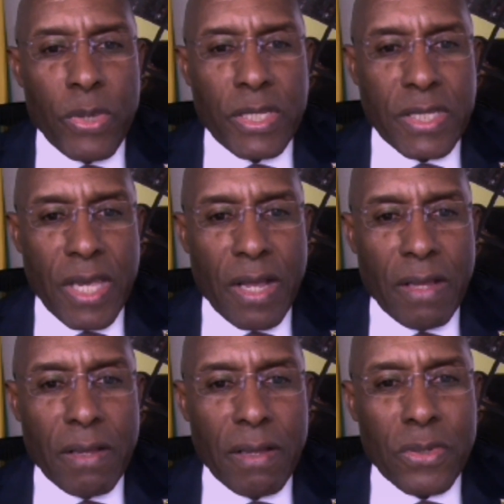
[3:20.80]
we
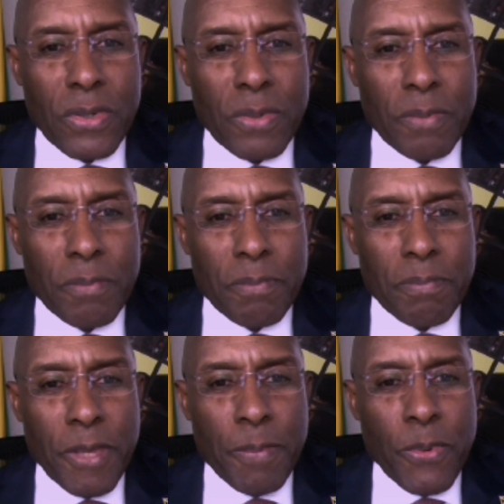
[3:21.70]
sell to
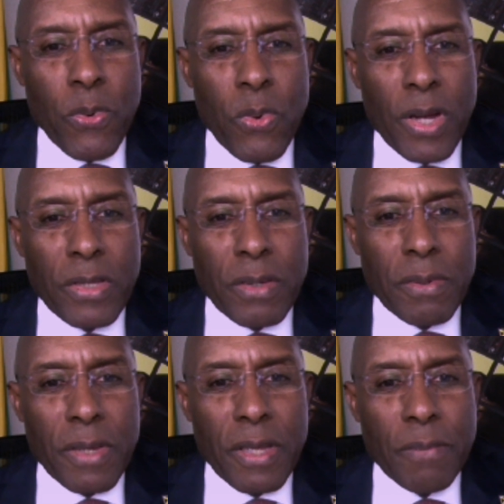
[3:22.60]
people who want
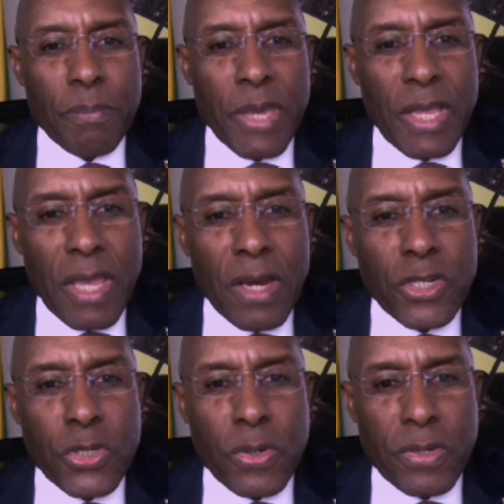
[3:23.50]
to be near
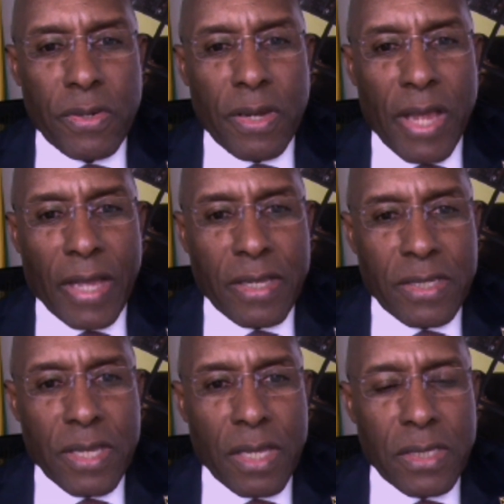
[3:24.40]
shore to the United
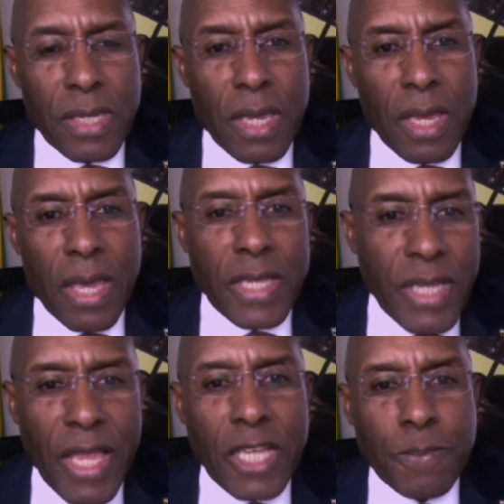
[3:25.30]
States is
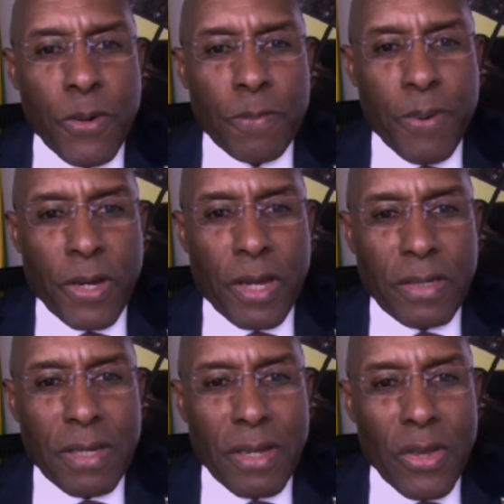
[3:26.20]
an export
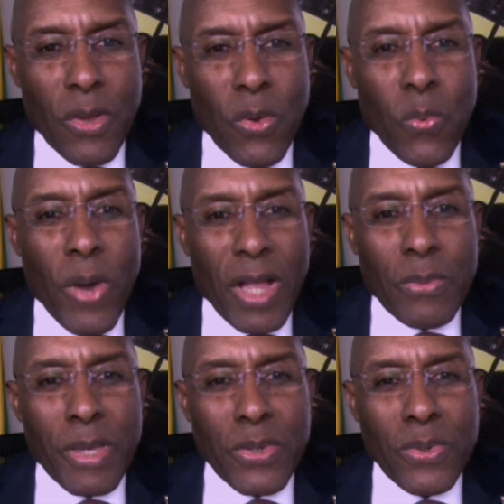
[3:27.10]
product. Mm-hmm. While
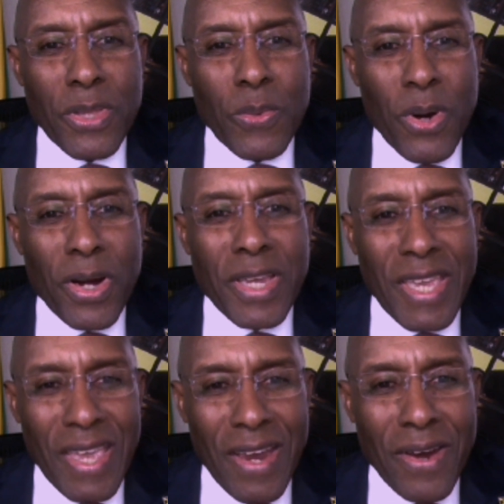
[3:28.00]
we do the work
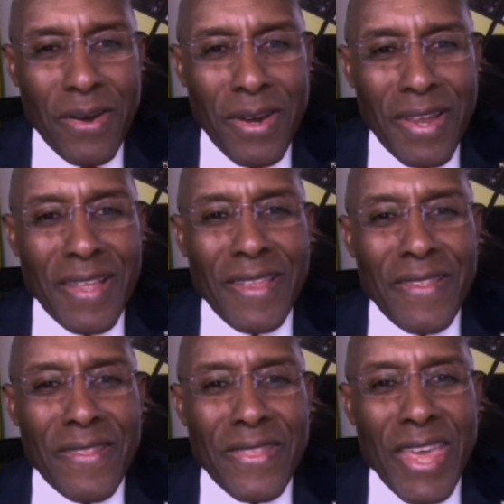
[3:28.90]
here,
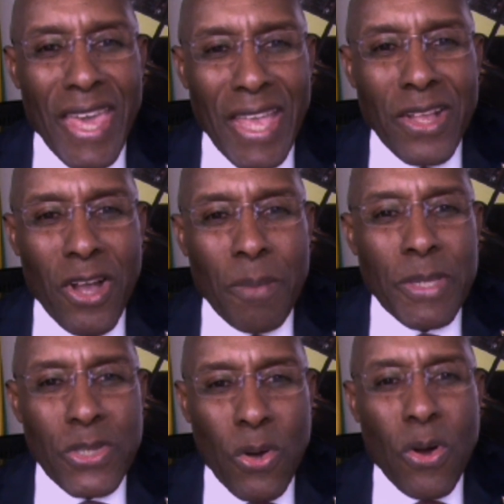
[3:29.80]
the income
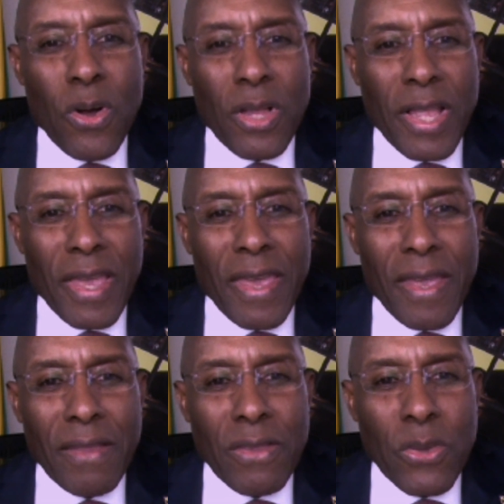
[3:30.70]
is all
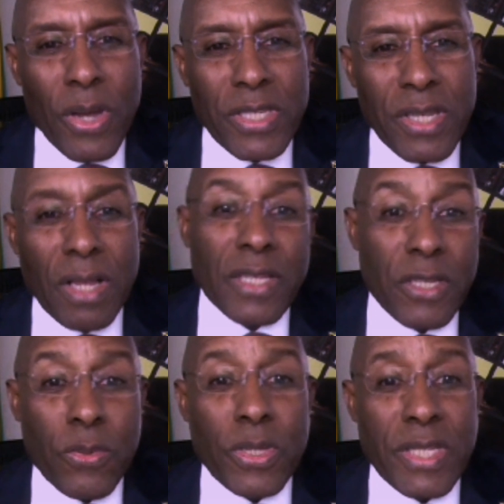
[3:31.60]
in U.S. dollars.
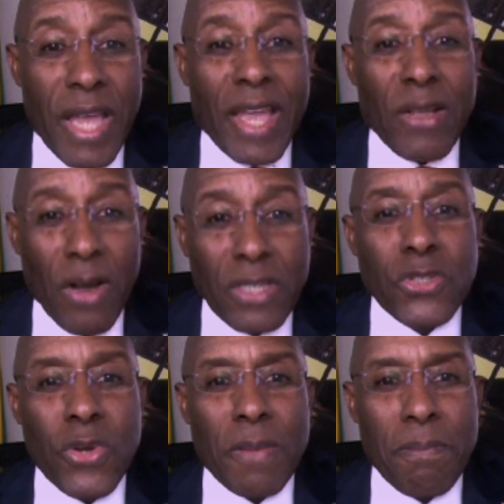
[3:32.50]
It was
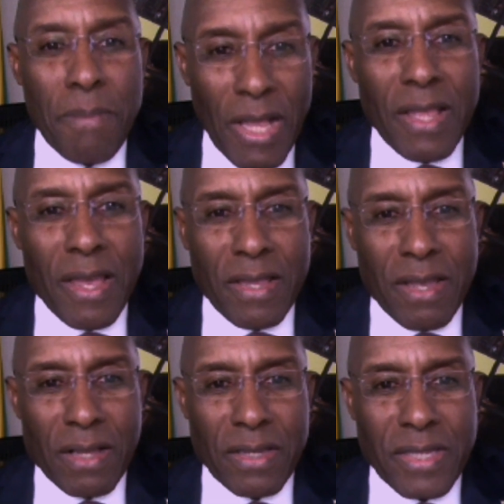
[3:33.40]
$900 million
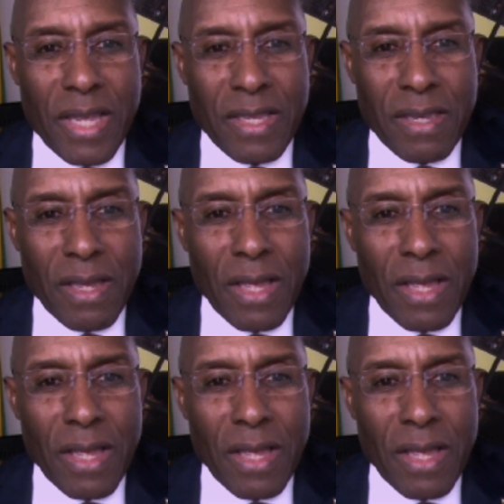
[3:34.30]
last year.